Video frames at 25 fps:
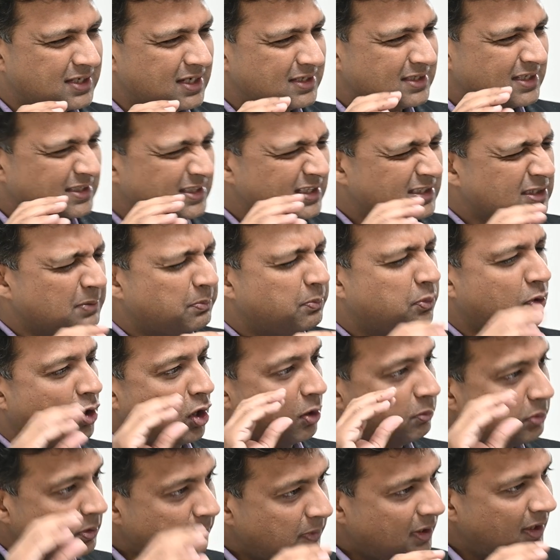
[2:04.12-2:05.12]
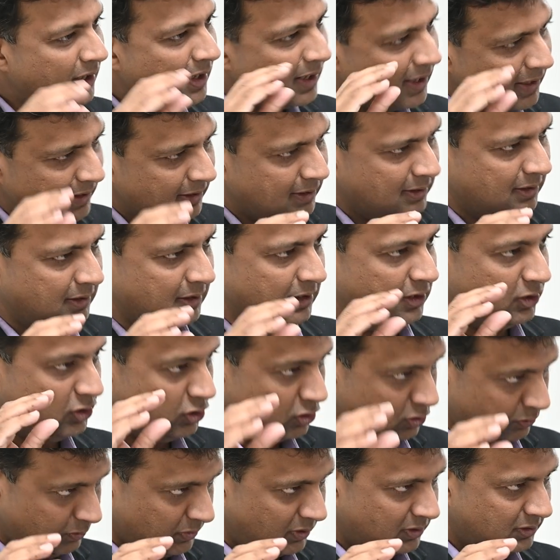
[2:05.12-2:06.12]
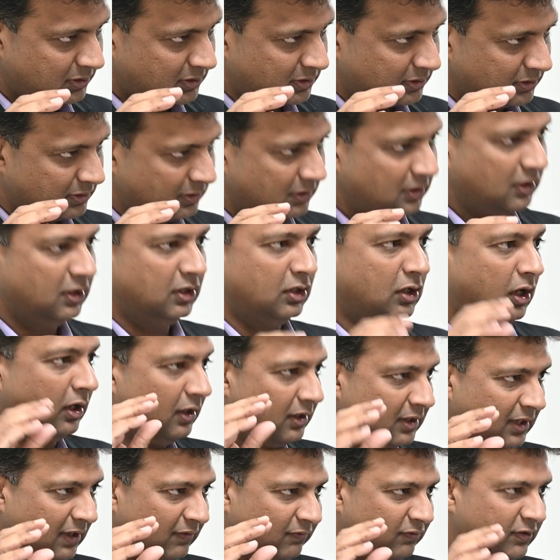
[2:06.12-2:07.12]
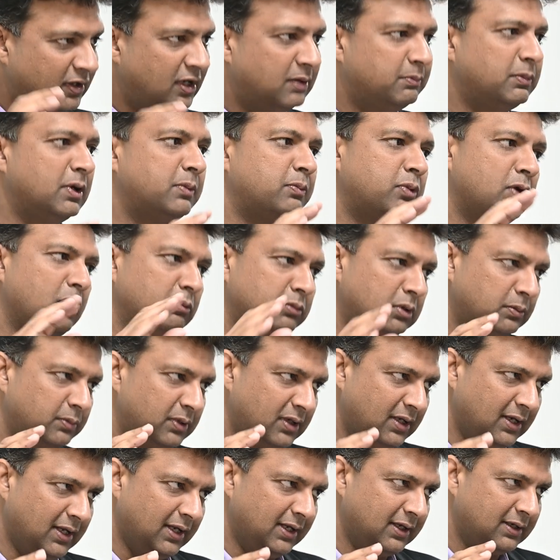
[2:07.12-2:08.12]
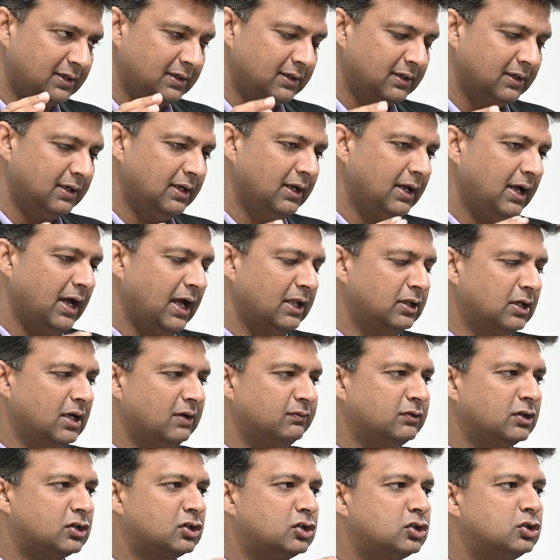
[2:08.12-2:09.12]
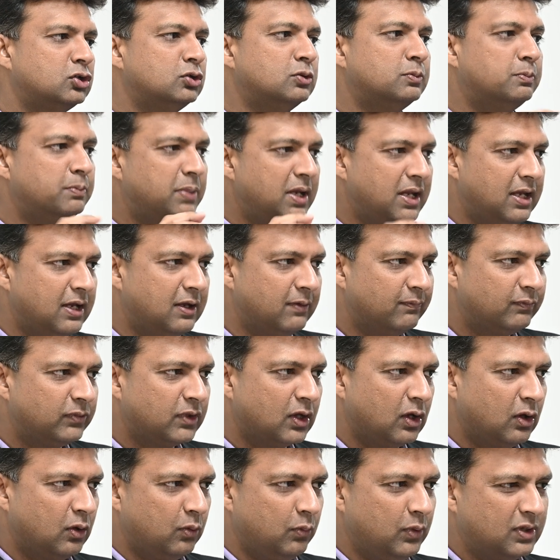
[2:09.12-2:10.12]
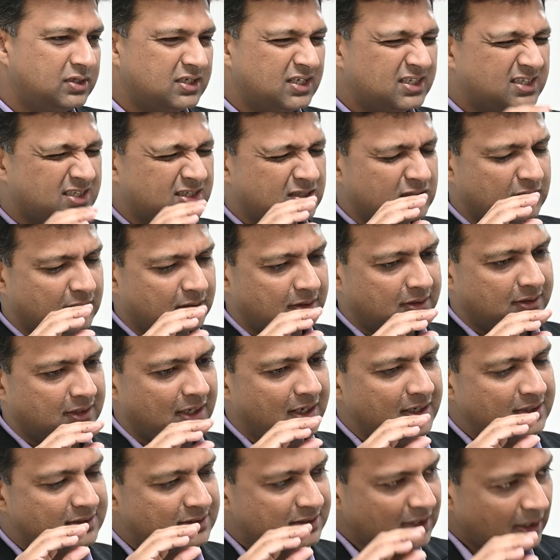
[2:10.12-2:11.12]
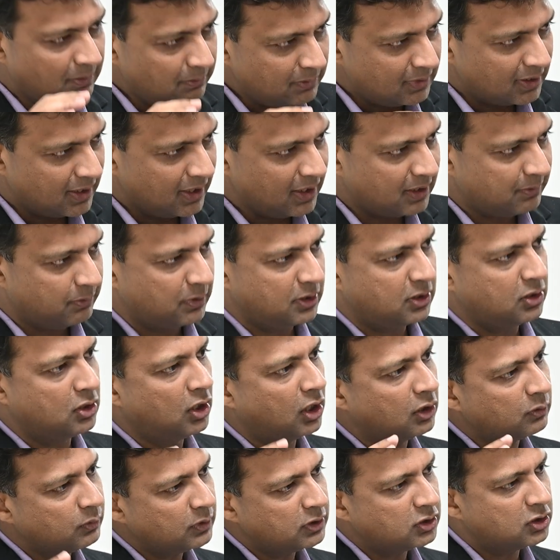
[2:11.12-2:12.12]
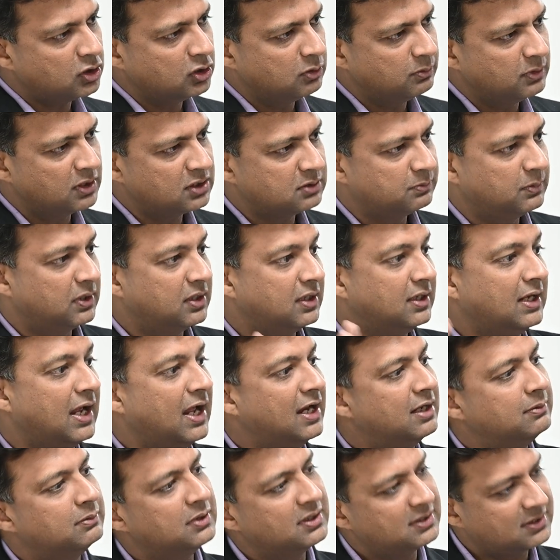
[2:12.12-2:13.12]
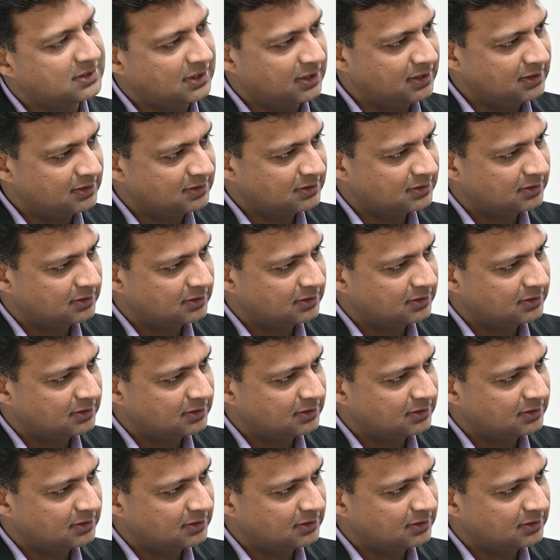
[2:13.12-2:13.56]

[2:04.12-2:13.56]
it says that there's a probable link in humans, not definite, but probable link. And you have the 2B, which is there's some link, but not with humans, but in animal studies.